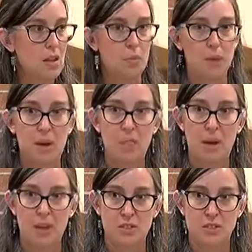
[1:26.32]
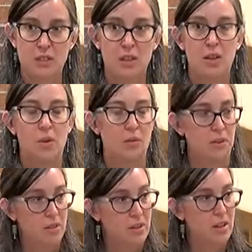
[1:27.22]
We get matched with
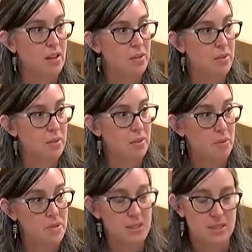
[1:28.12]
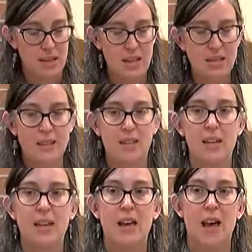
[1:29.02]
funding from the state,
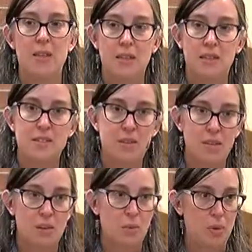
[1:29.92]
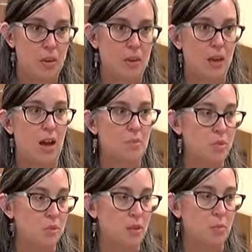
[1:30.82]
and then the city can put in an
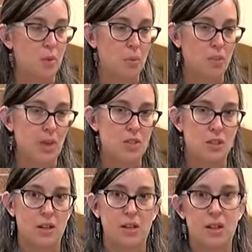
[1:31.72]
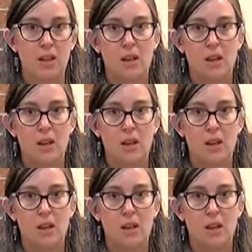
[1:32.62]
optional appropriation.